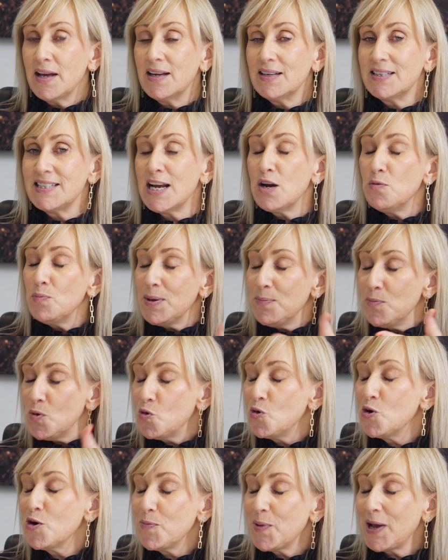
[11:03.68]
tell me
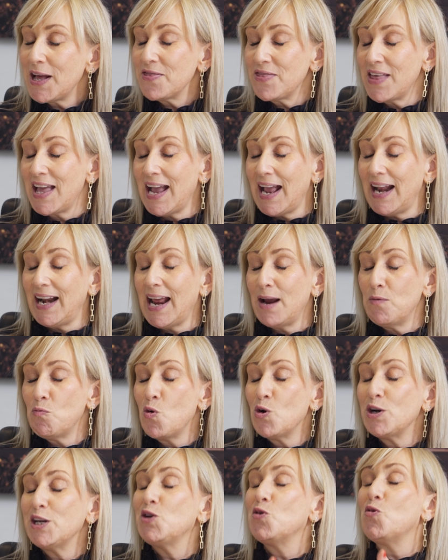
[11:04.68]
more about that, and
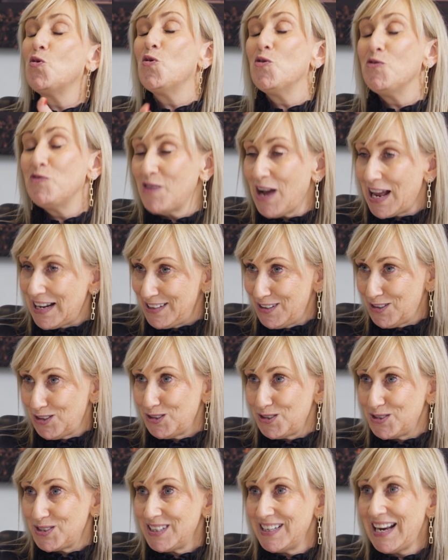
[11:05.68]
what are your
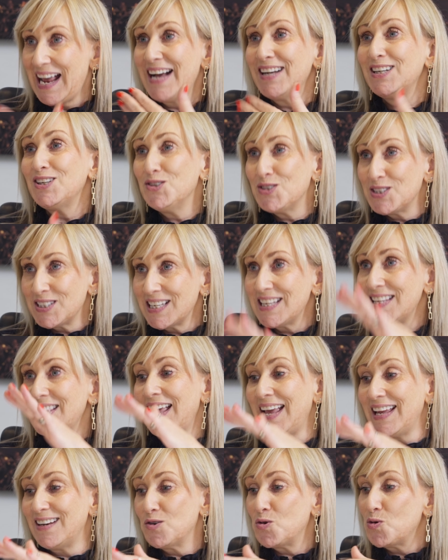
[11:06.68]
values, and how do you see
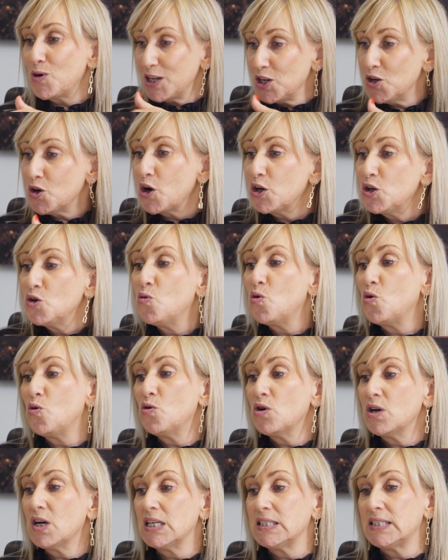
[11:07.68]
that, or, your
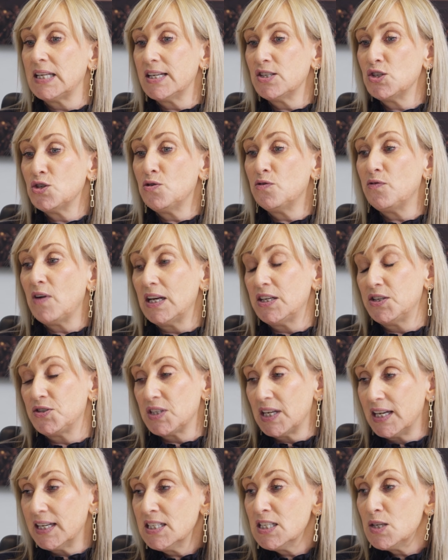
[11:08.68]
organisational values
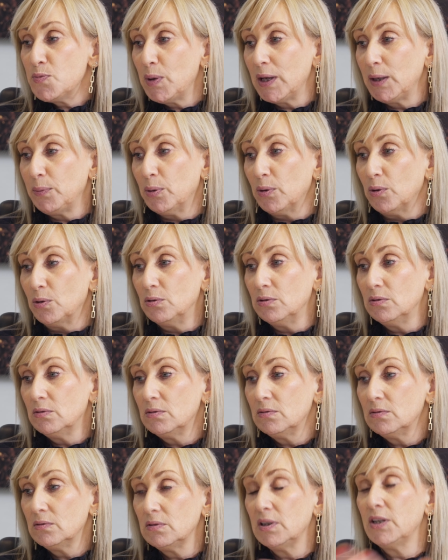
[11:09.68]
are into people,
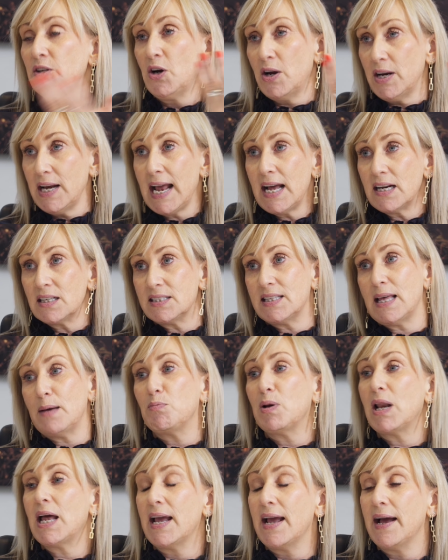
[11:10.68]
and how does that
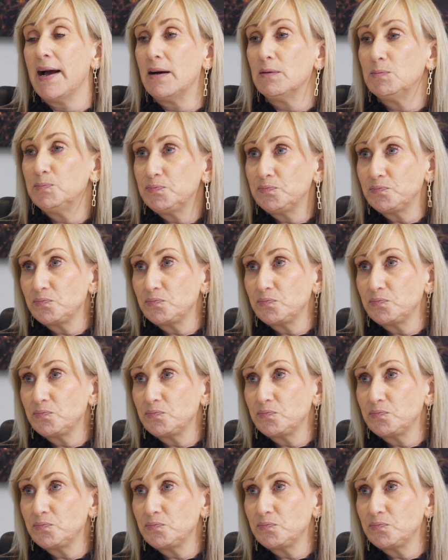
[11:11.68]
play out?